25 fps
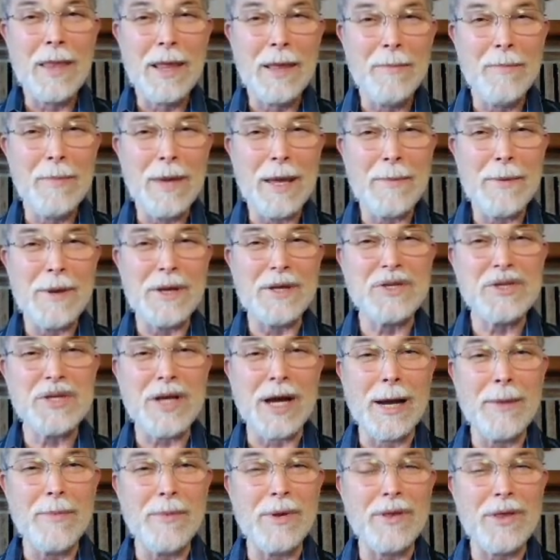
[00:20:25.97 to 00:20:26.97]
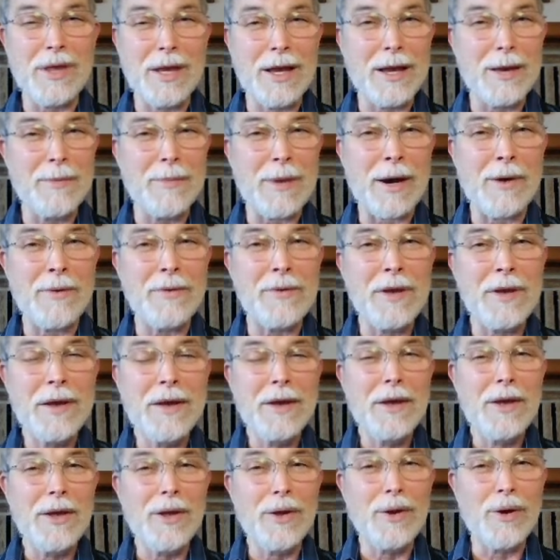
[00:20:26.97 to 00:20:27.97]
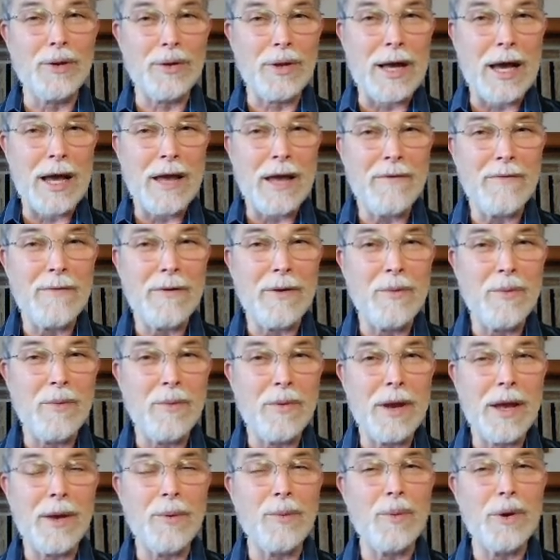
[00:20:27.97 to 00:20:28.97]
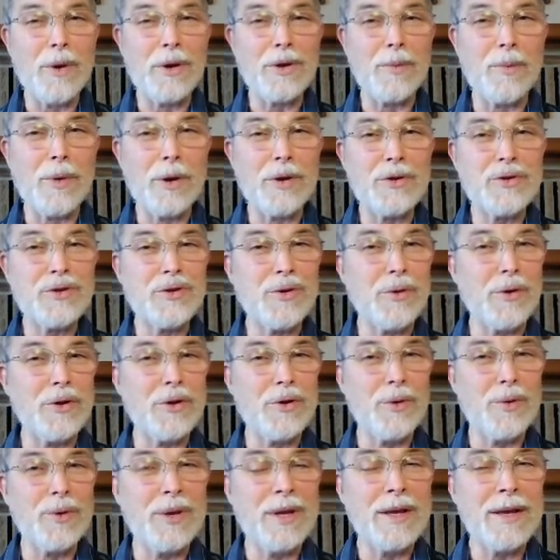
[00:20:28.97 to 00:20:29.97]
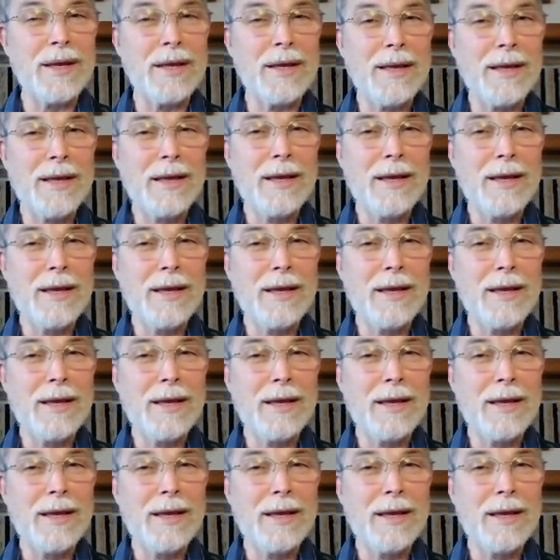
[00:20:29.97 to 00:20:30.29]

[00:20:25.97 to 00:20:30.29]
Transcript: Maybe it's time to think about your life and what you are doing.